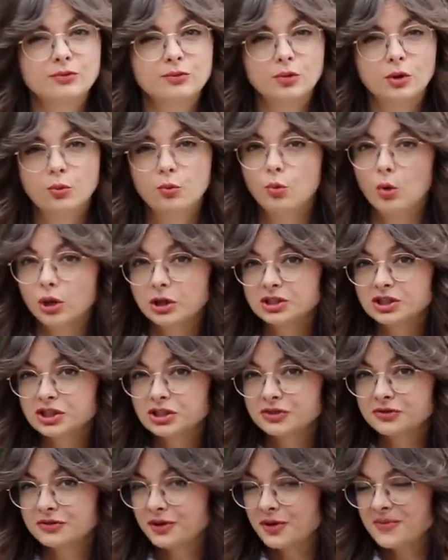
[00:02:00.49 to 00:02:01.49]
a
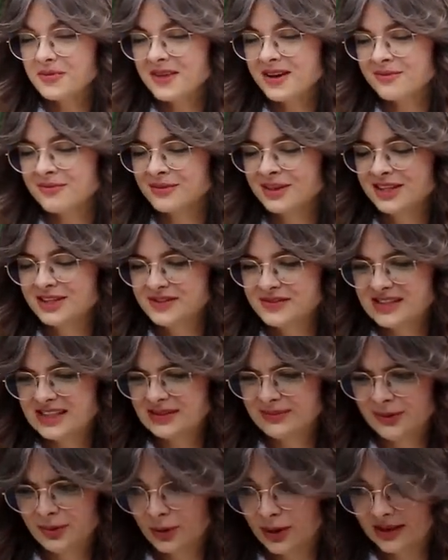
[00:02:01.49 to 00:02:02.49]
watch from them, and you've
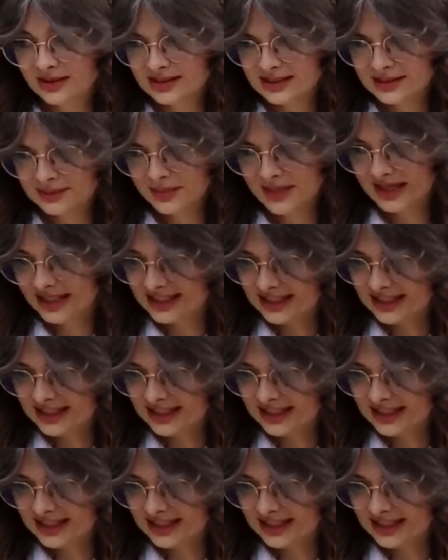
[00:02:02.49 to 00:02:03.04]
seen me wear this many